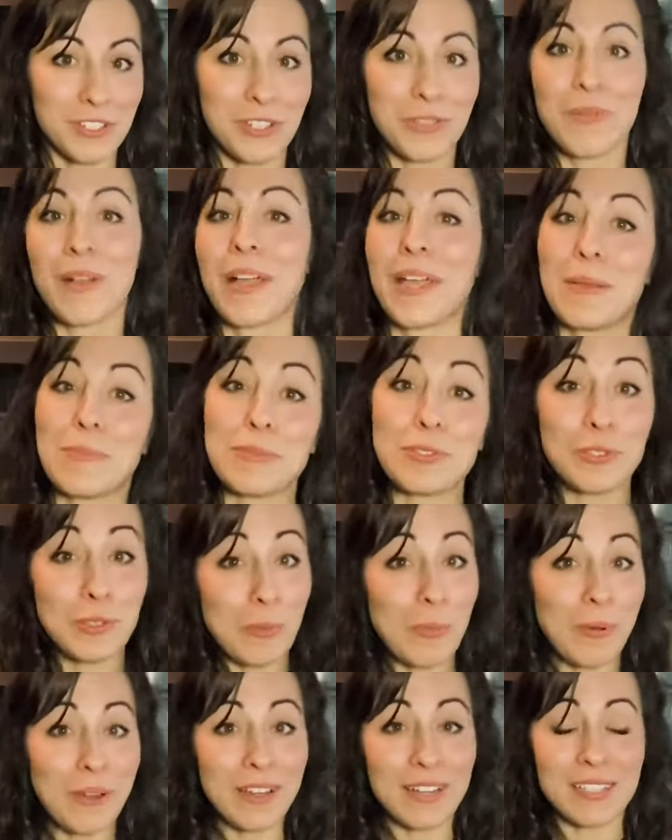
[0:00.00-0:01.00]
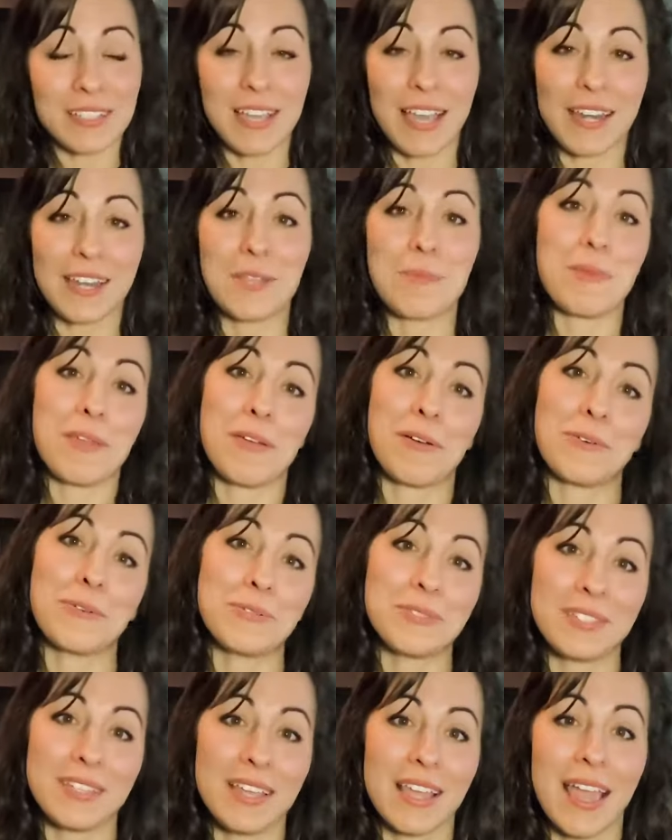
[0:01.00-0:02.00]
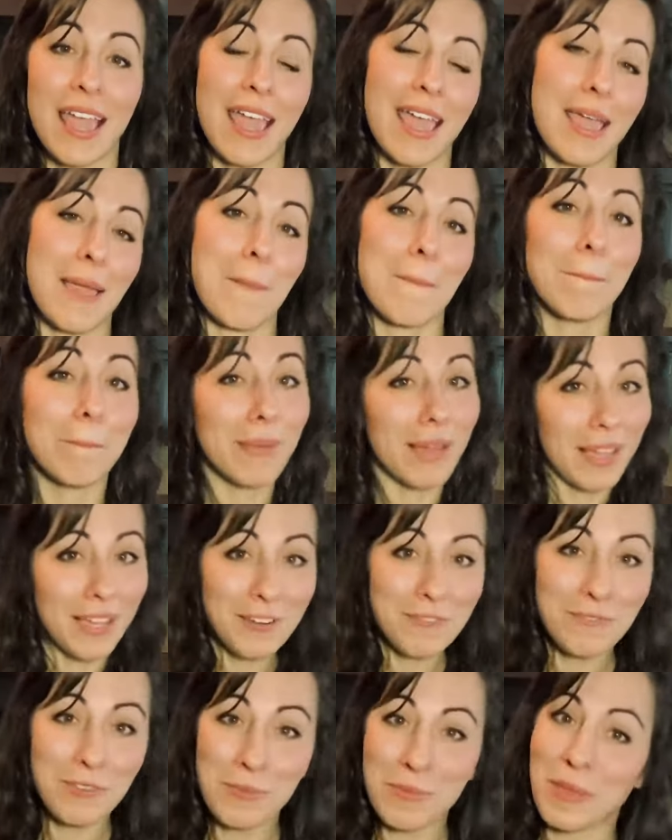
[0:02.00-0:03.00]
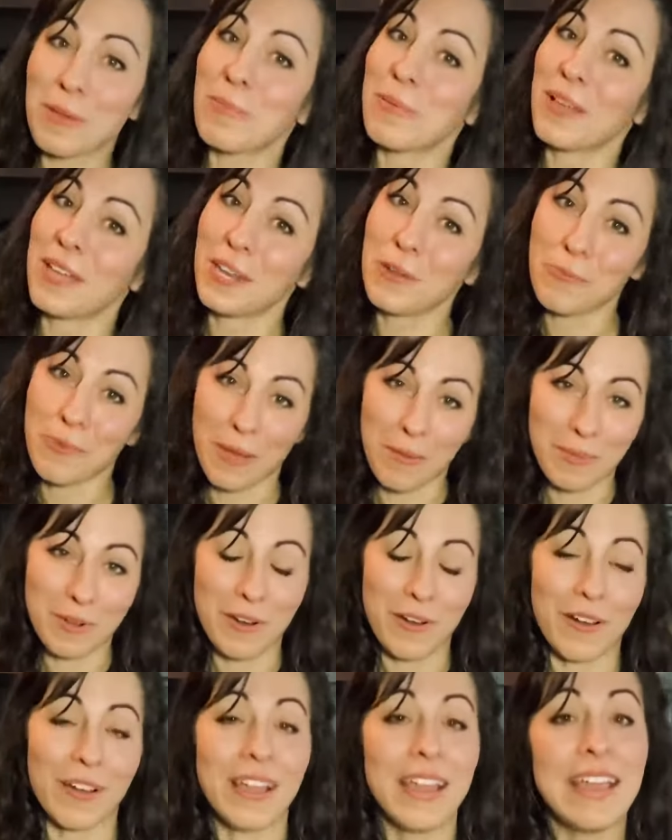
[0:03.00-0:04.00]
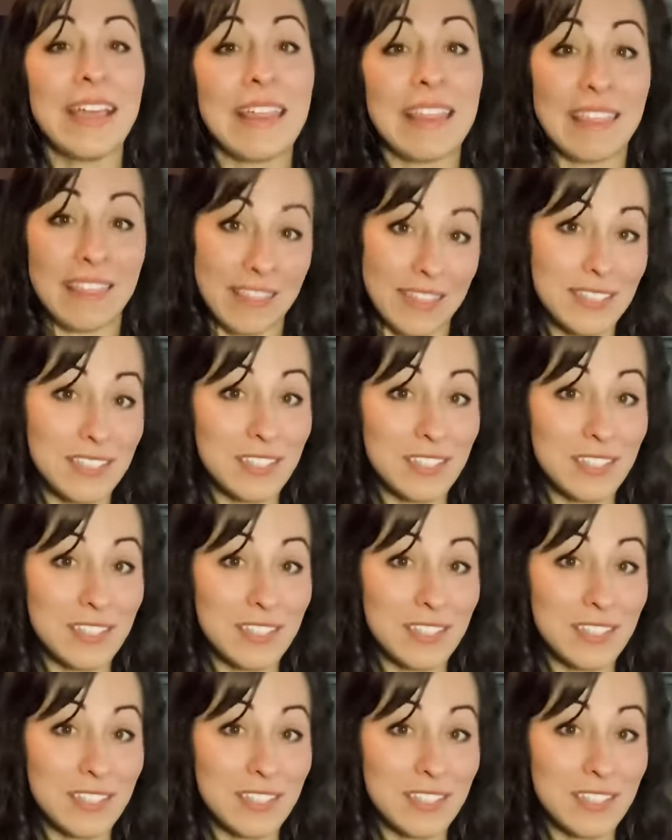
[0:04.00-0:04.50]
you, I am super excited to be hosting a mindful meal planning webinar this